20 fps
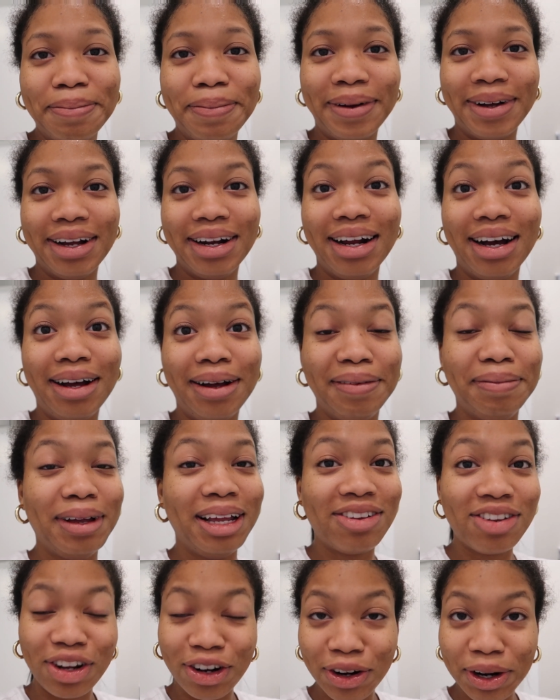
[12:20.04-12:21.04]
But
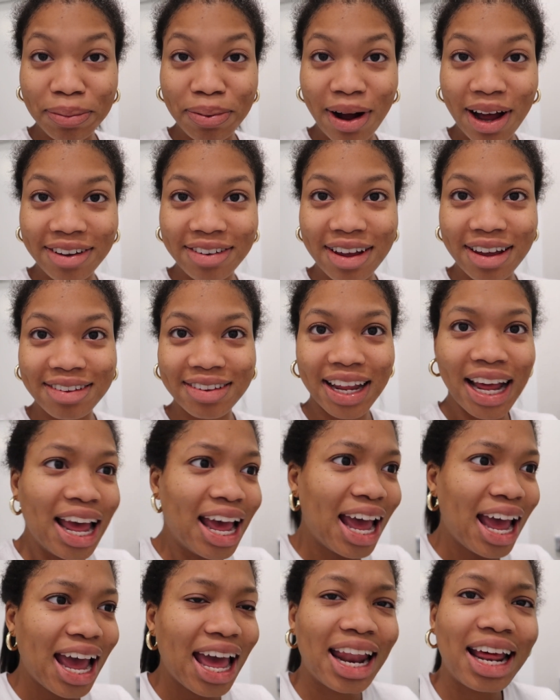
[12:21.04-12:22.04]
um, it's a learning process.
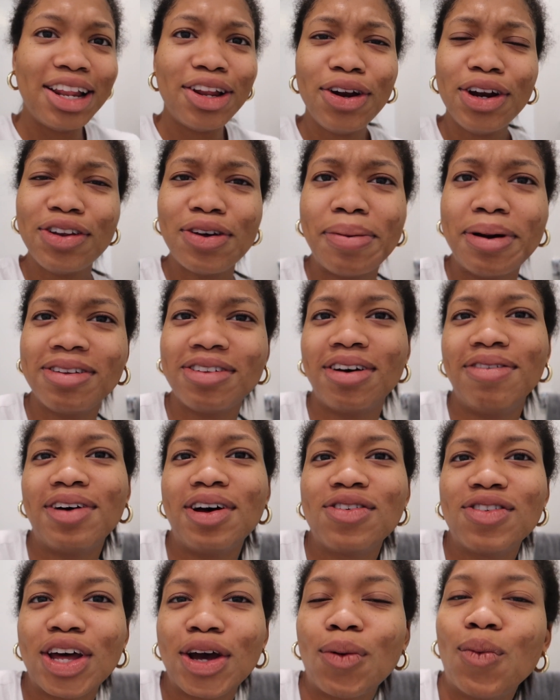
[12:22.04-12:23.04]
And I literally told myself,
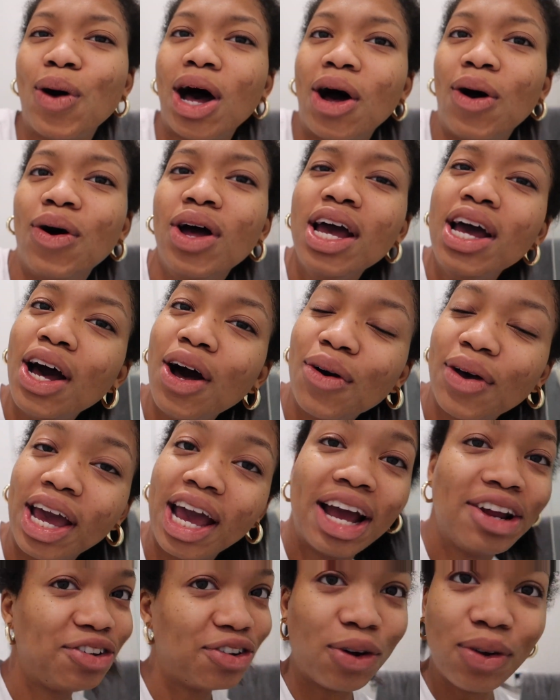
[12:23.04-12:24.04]
I was like, wow,
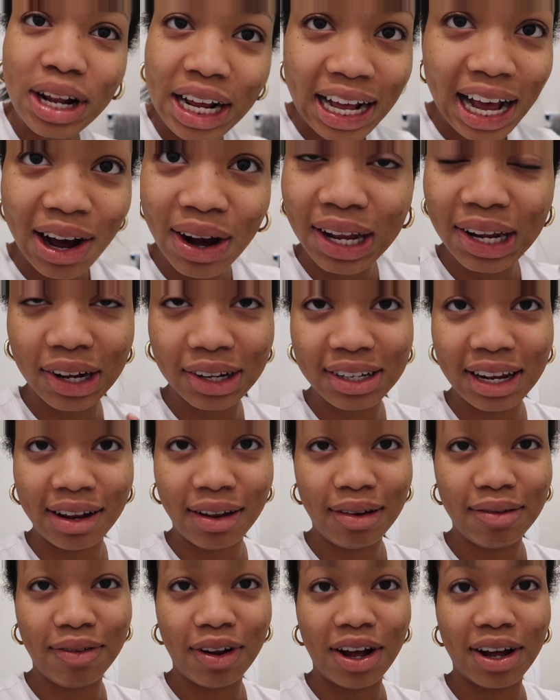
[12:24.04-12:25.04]
okay, I don't like how I looked at
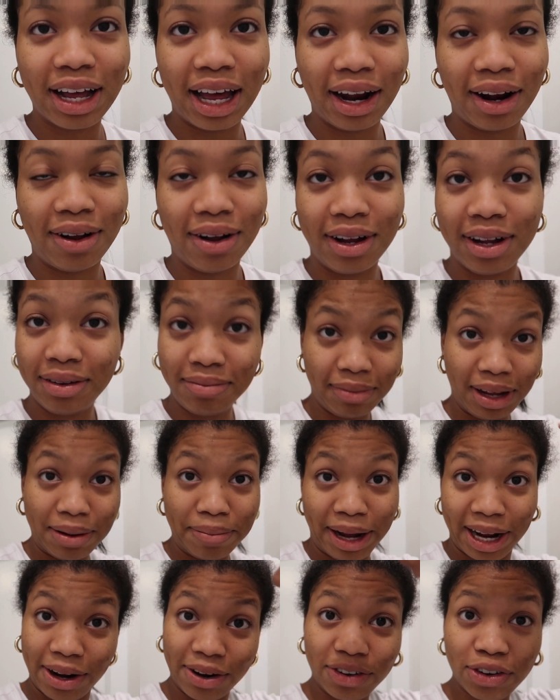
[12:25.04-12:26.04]
that vlog at all.
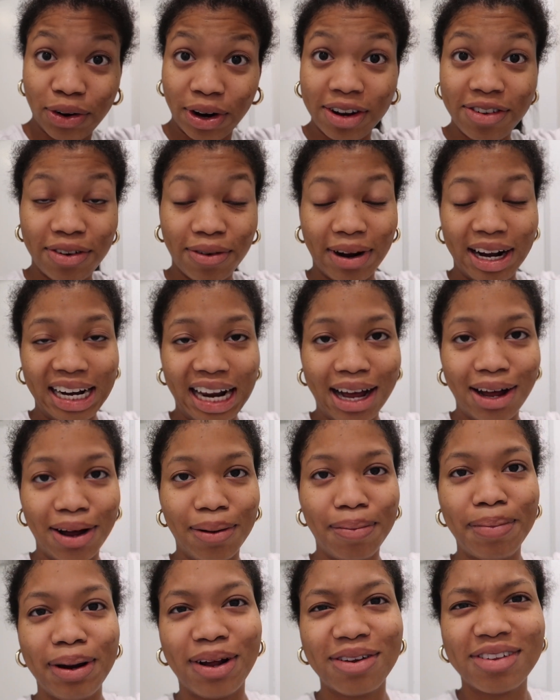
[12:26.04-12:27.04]
And my hair's crazy right
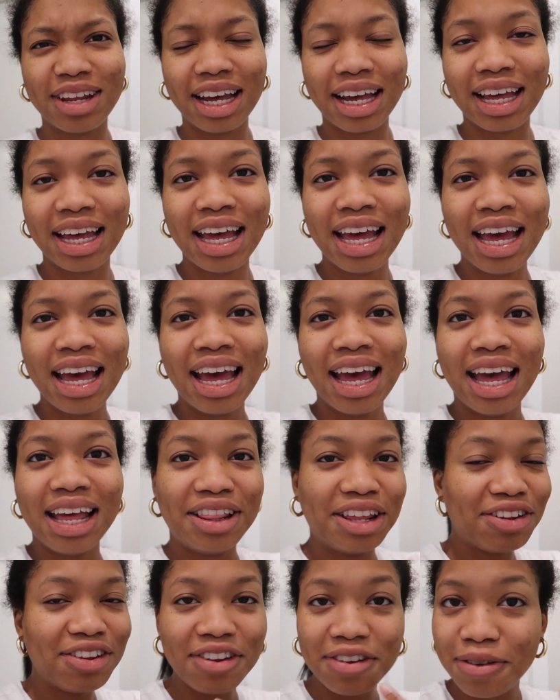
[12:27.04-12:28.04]
now. But I was like,
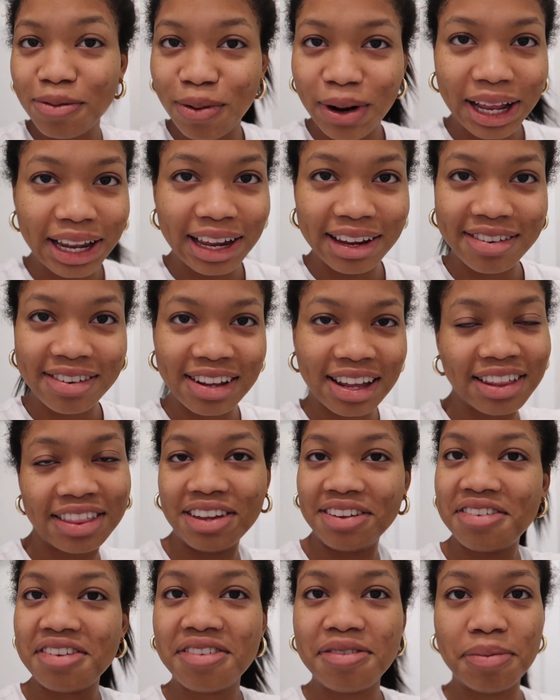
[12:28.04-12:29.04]
this is realistic.
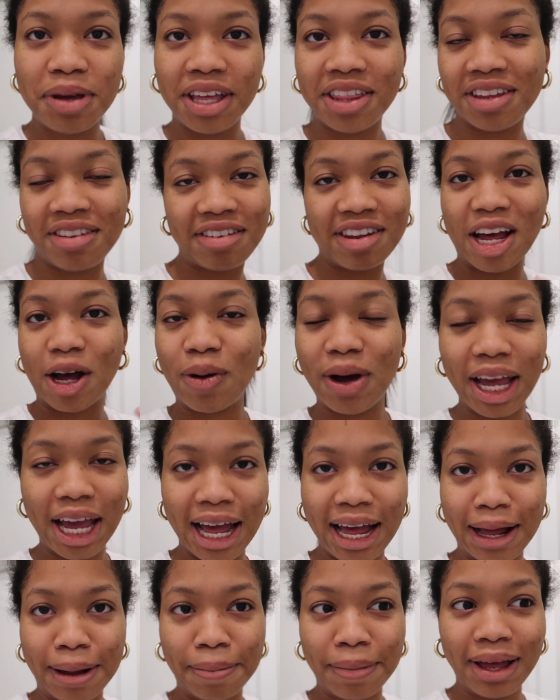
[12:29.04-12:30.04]
This is me. This is how I
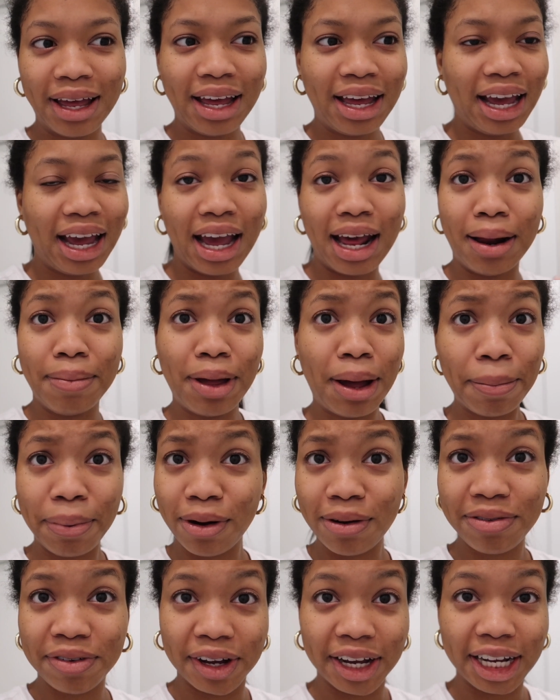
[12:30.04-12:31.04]
am. And I'm not
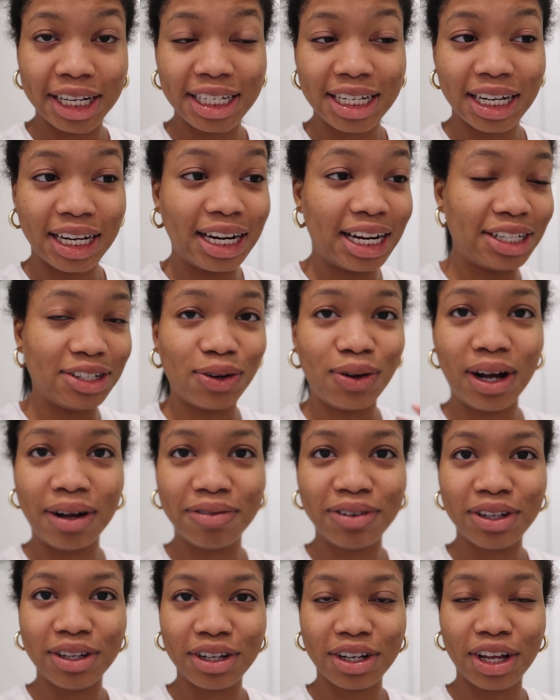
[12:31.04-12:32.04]
perfect. And I don't
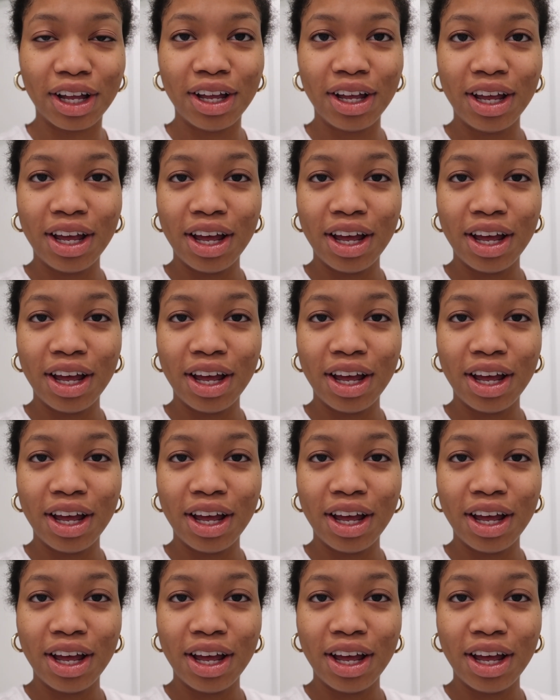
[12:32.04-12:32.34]
have to look